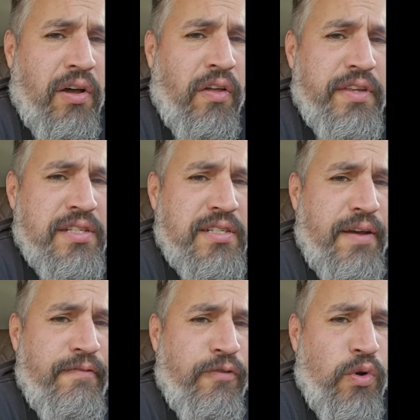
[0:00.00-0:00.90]
all these
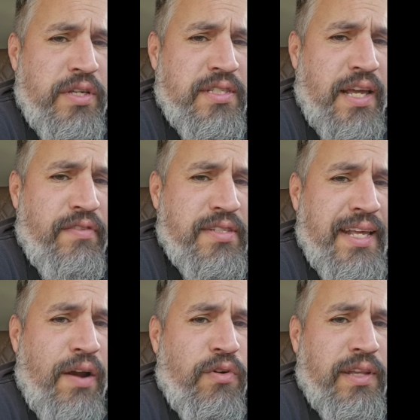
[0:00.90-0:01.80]
747s and
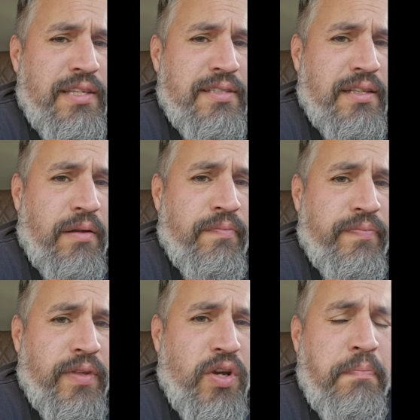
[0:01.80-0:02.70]
not releasing them.
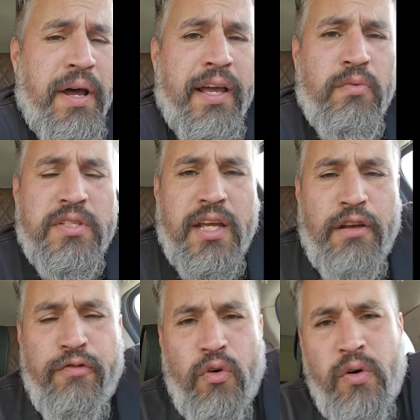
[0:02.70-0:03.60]
Your bucket was getting
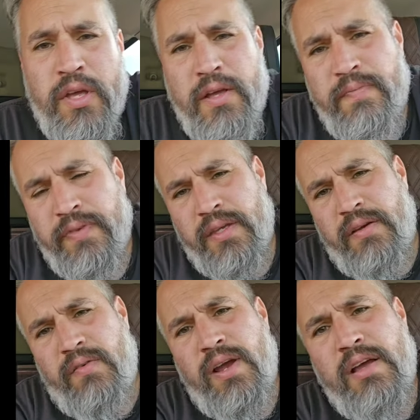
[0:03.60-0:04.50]
full,
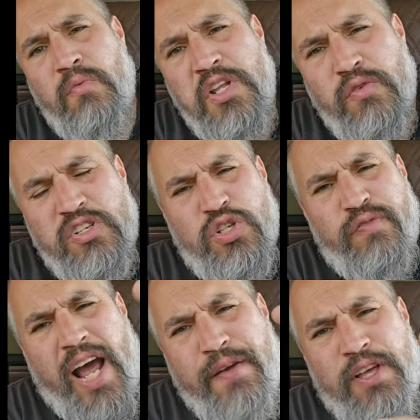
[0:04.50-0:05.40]
right? When you were
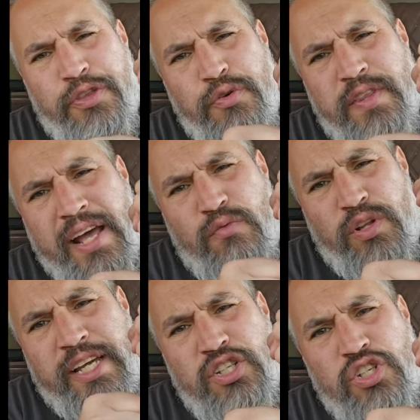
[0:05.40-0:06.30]
surviving through that
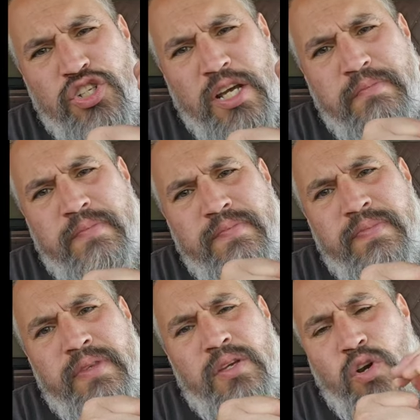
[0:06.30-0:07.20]
relationship,
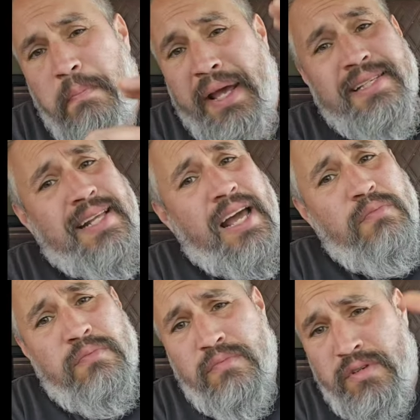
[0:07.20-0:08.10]
your baseline,
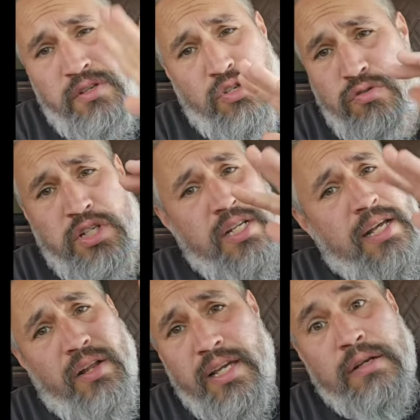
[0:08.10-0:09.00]
you're
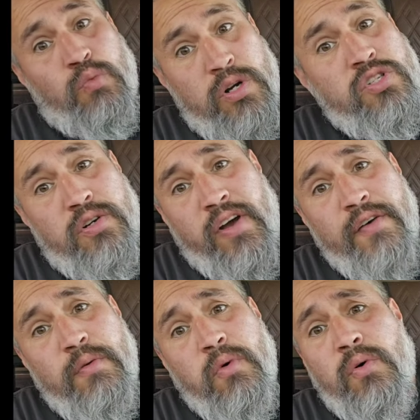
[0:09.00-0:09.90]
in
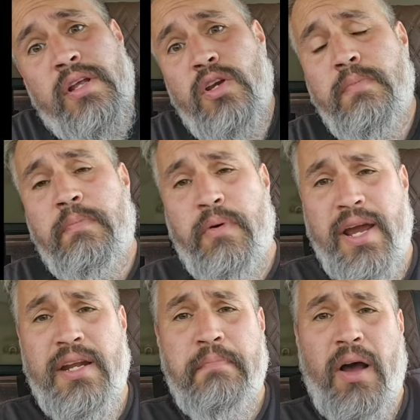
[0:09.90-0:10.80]
survival mode, and your
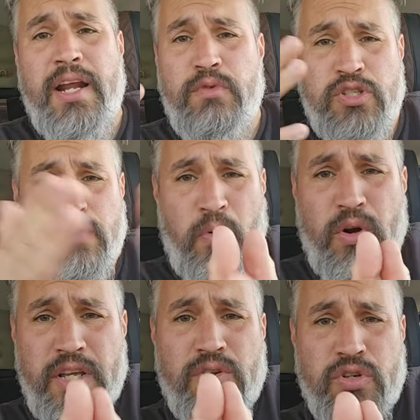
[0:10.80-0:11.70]
brain and body was
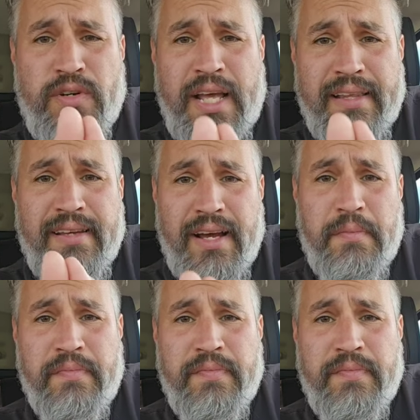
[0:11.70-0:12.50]
supporting you during that time.